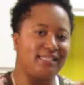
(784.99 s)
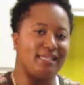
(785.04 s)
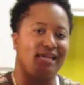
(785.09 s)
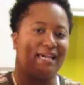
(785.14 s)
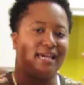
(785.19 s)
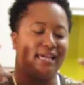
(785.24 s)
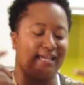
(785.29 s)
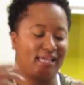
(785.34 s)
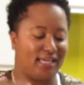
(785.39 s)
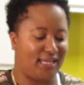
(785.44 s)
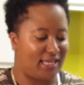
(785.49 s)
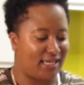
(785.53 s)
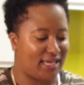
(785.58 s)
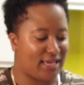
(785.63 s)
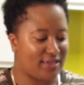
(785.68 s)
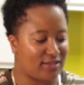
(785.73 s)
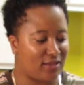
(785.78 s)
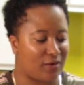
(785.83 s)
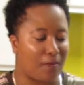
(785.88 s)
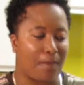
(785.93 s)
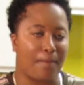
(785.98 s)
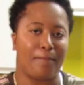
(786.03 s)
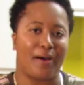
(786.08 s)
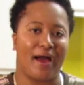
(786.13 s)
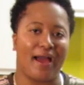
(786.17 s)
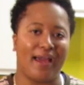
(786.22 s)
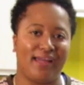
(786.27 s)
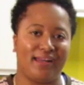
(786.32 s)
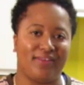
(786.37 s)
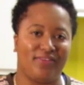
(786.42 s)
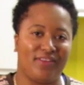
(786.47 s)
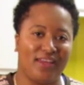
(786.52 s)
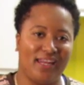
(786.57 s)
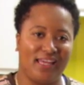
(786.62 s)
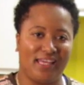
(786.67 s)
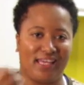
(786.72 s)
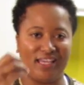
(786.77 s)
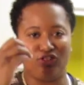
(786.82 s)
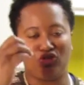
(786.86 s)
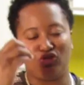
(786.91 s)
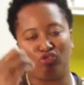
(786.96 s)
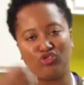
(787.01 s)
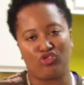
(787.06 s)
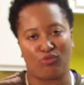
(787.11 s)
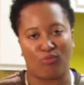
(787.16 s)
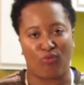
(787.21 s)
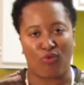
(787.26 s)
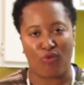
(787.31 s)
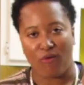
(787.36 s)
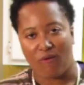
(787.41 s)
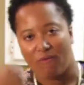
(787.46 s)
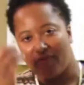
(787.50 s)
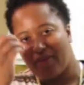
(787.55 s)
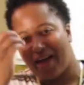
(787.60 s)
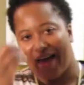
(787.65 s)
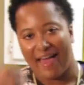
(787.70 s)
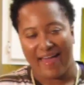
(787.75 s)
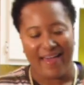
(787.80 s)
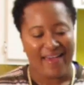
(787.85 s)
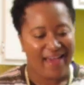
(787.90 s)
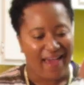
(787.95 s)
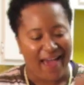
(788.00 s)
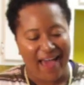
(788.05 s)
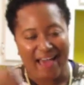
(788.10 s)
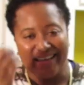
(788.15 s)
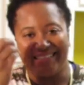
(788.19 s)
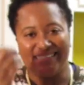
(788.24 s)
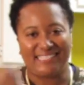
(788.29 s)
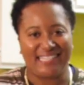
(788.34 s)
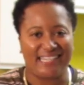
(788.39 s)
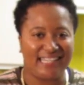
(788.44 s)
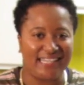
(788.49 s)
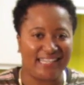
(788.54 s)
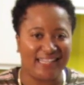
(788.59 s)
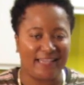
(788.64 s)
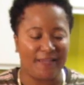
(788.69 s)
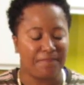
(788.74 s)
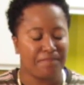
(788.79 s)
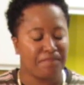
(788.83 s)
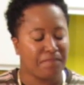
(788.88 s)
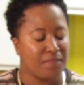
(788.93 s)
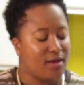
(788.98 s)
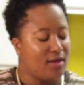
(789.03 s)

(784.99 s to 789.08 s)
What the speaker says: kick and it gives it a bite, and then it gives you some more of that acidity.